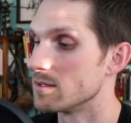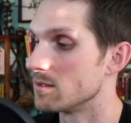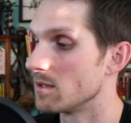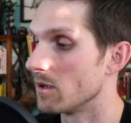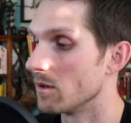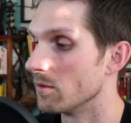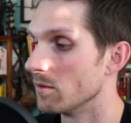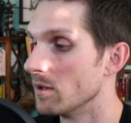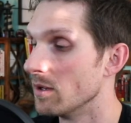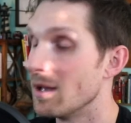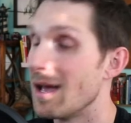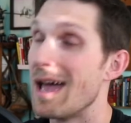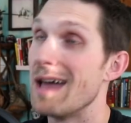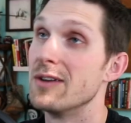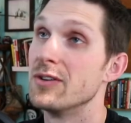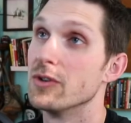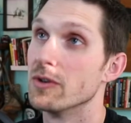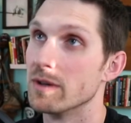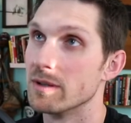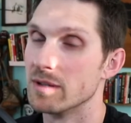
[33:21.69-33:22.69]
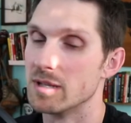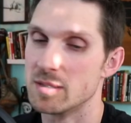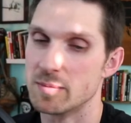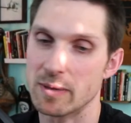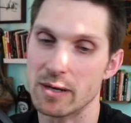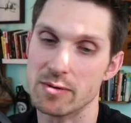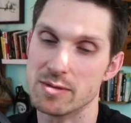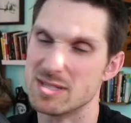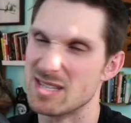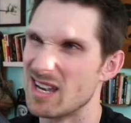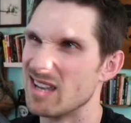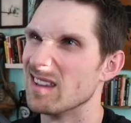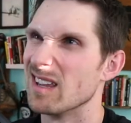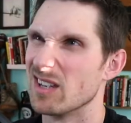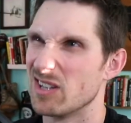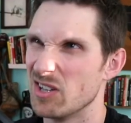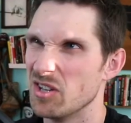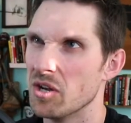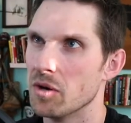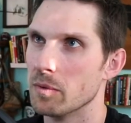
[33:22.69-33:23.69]
So and during this, but I was saying
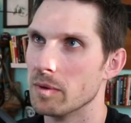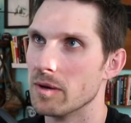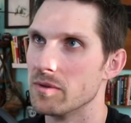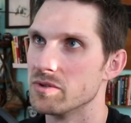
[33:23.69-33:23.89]
like you know when